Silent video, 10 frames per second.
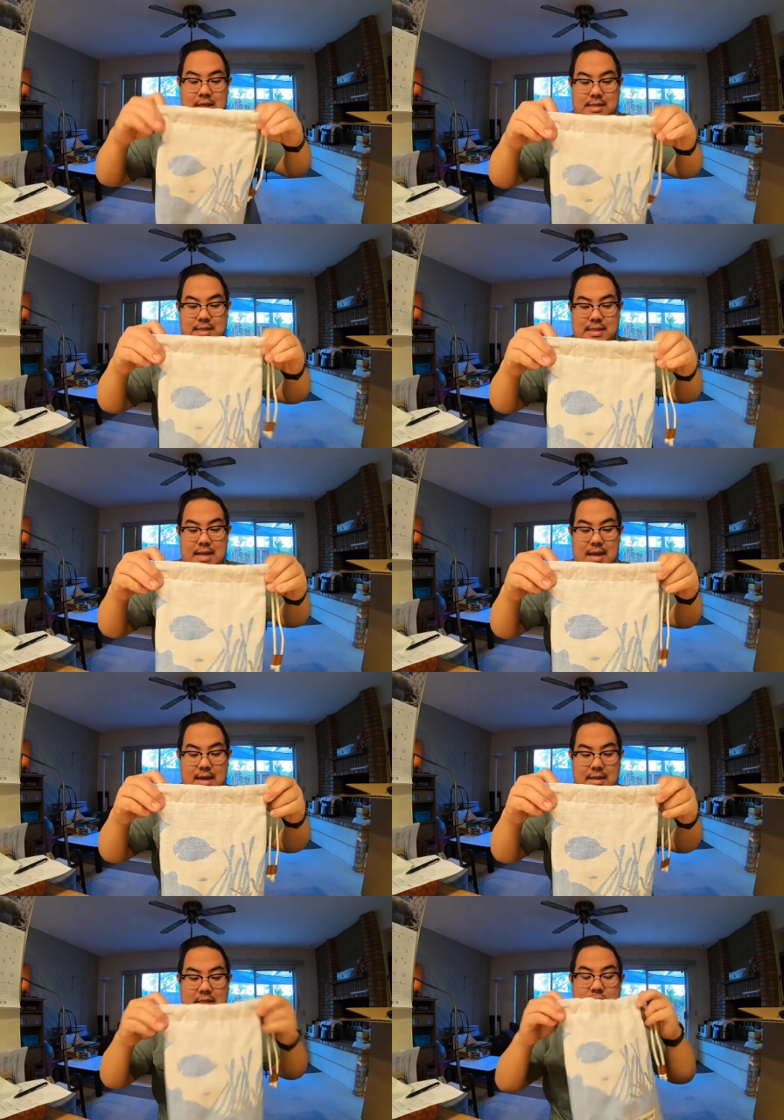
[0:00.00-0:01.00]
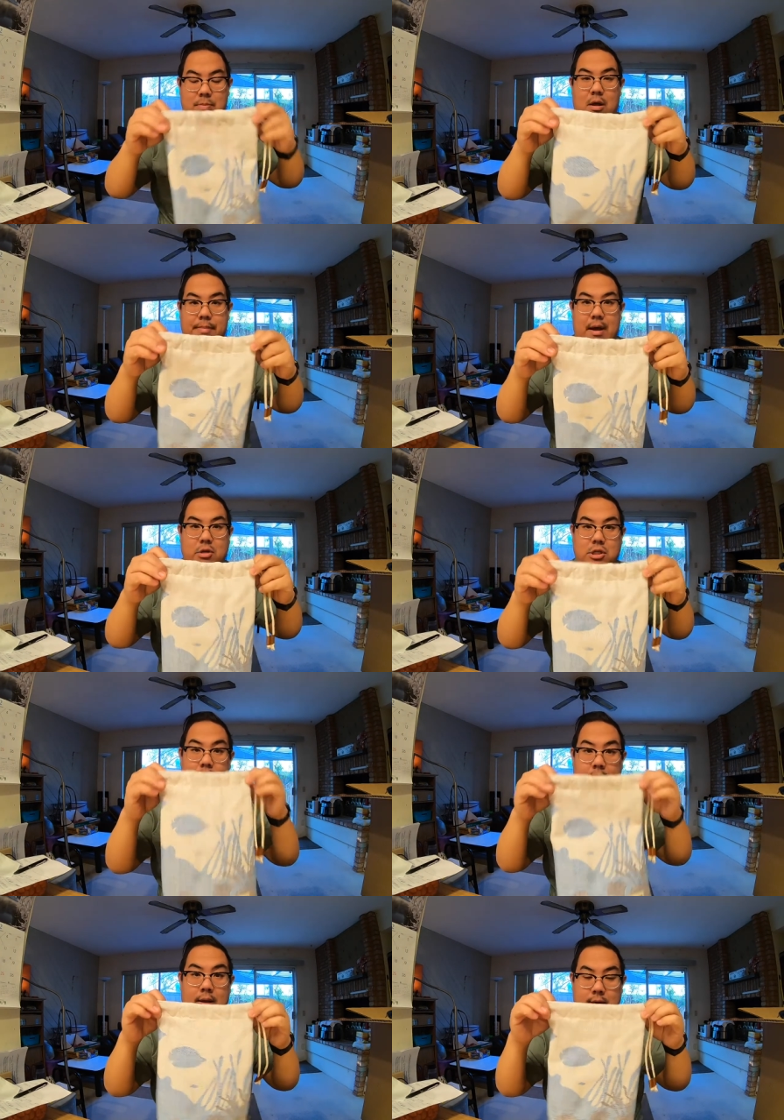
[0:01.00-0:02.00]
This is the small pouch, the
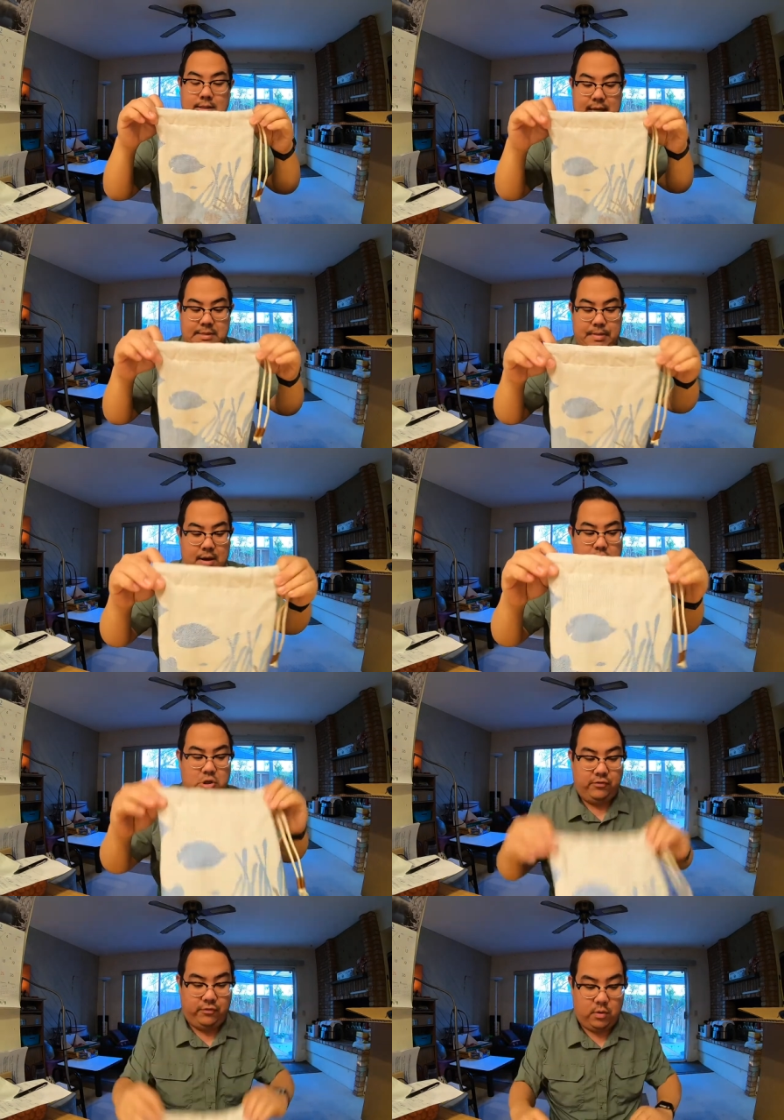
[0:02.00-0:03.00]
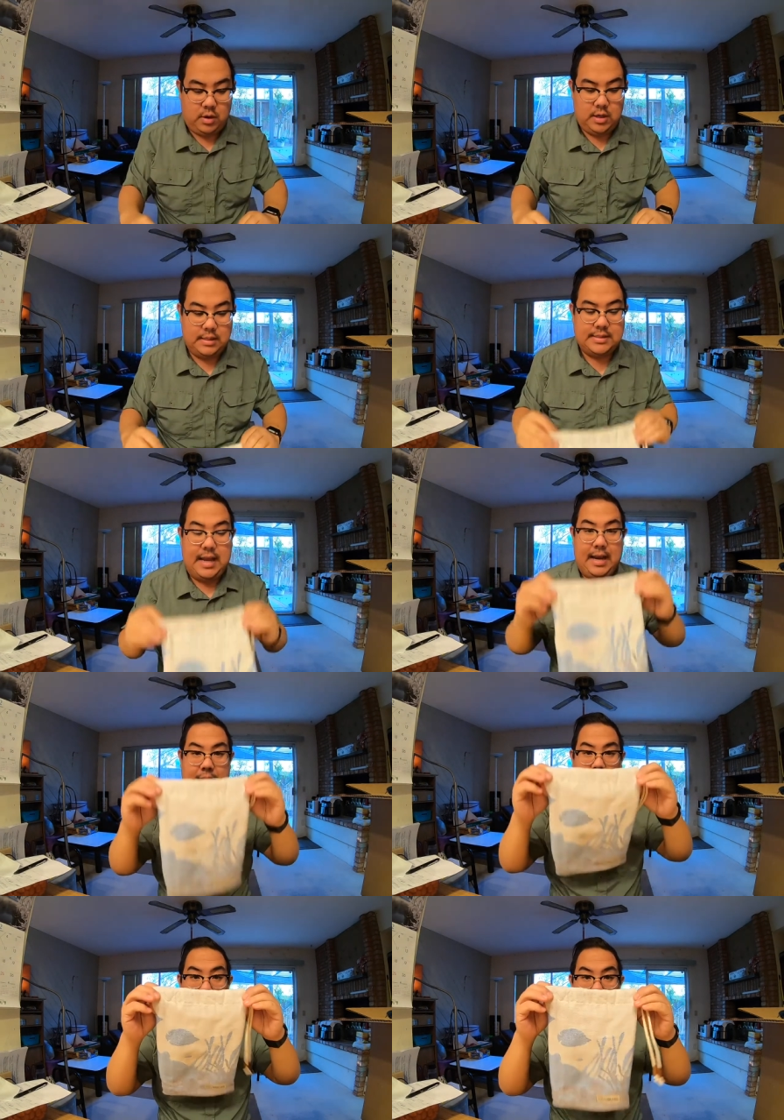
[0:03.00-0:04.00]
regular size pouch for
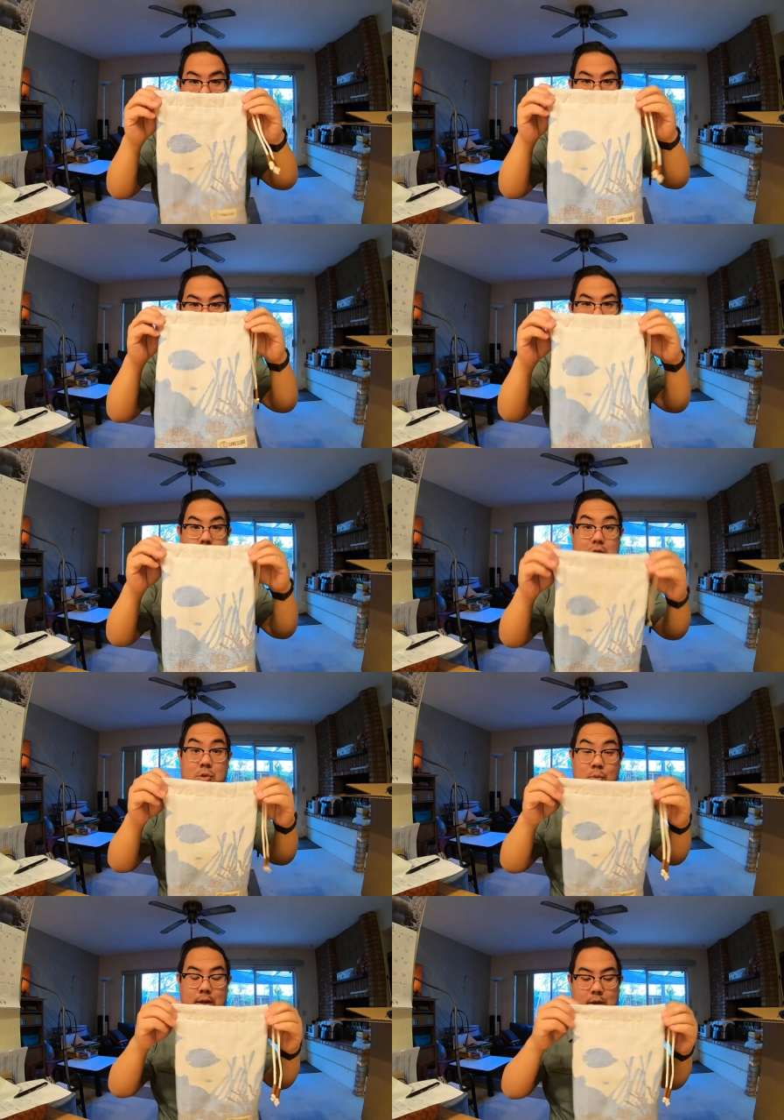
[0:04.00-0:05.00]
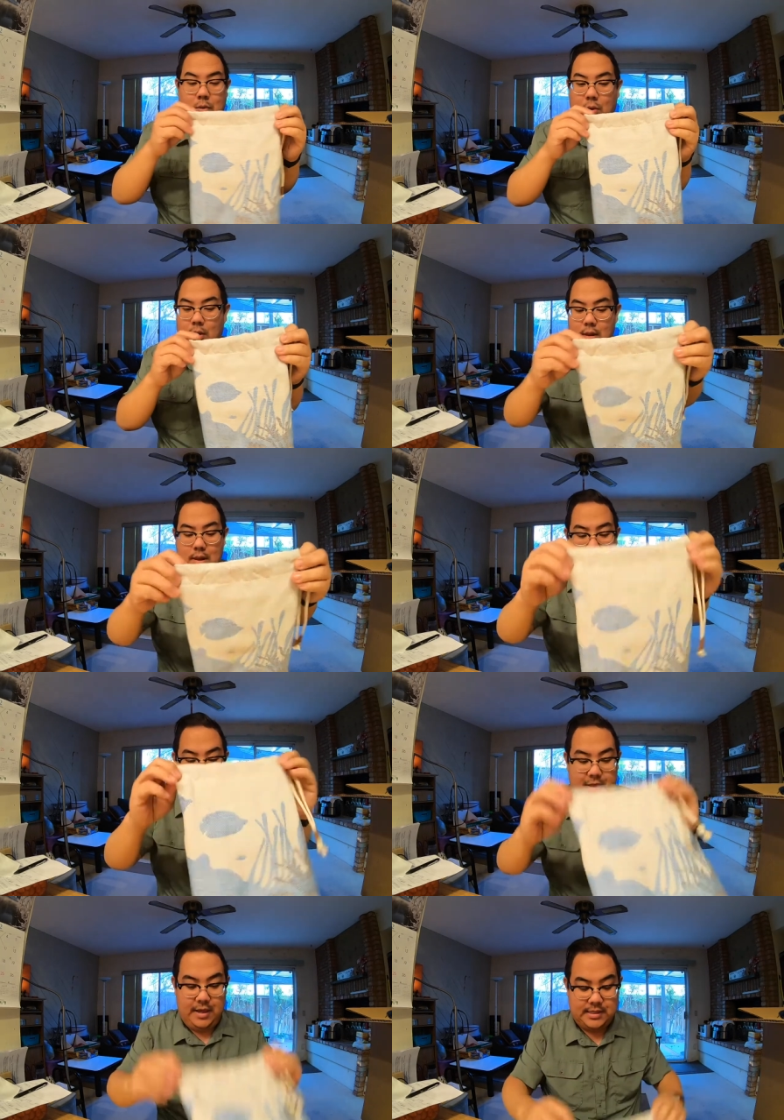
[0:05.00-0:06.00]
SandCloud which is really cool.
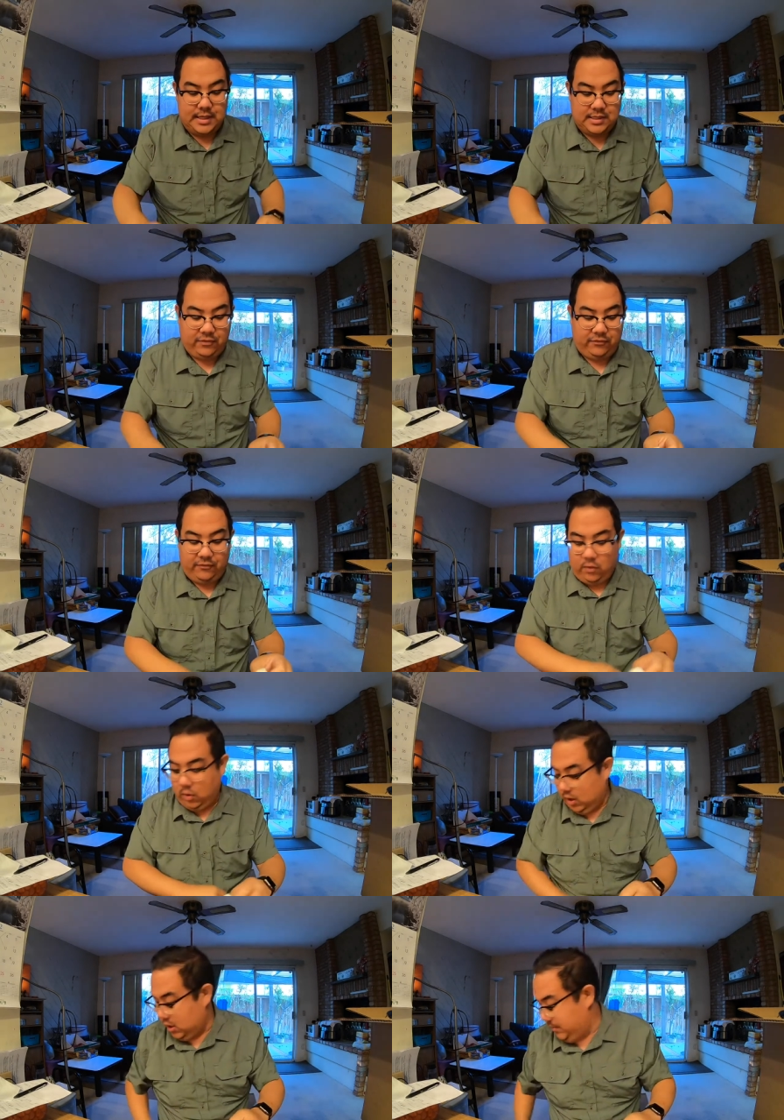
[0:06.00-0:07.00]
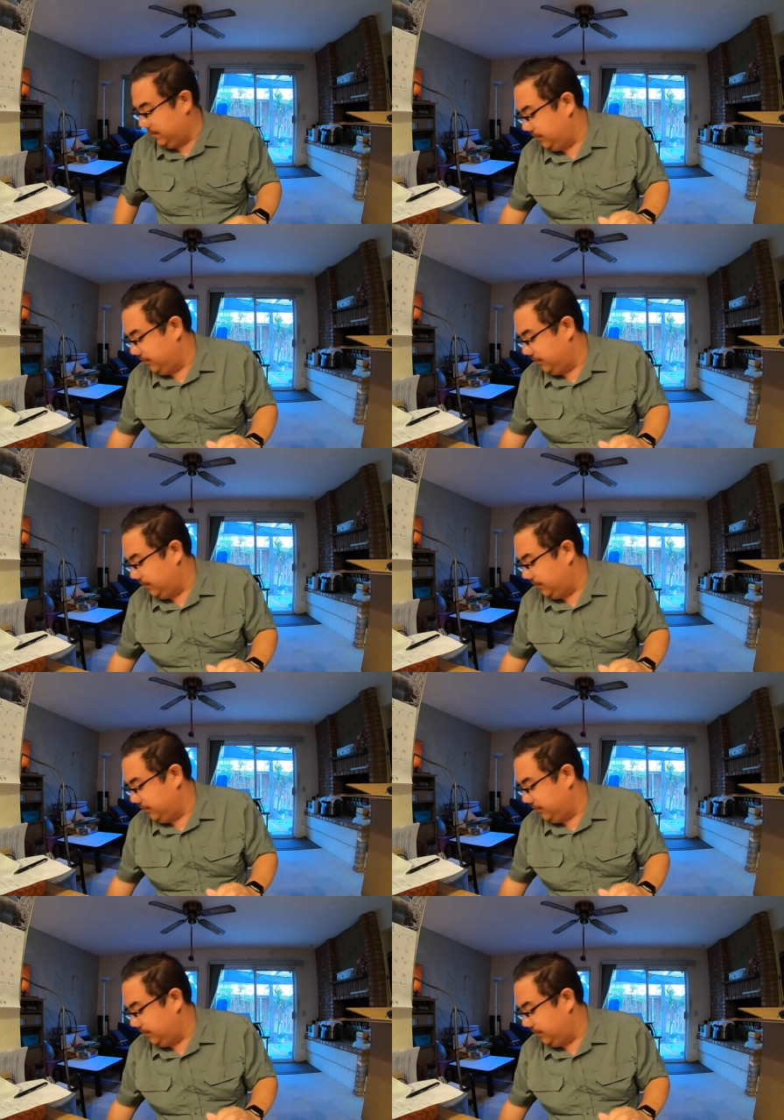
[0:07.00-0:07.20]
This is for